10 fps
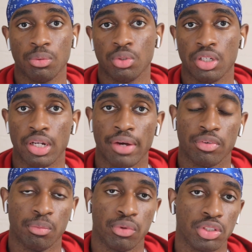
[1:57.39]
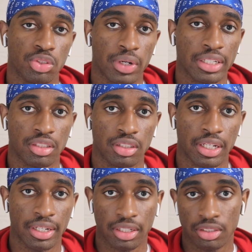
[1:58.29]
You need to have your moisturizing
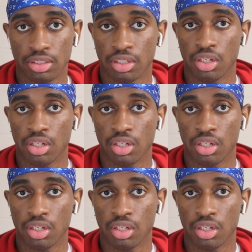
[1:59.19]
days,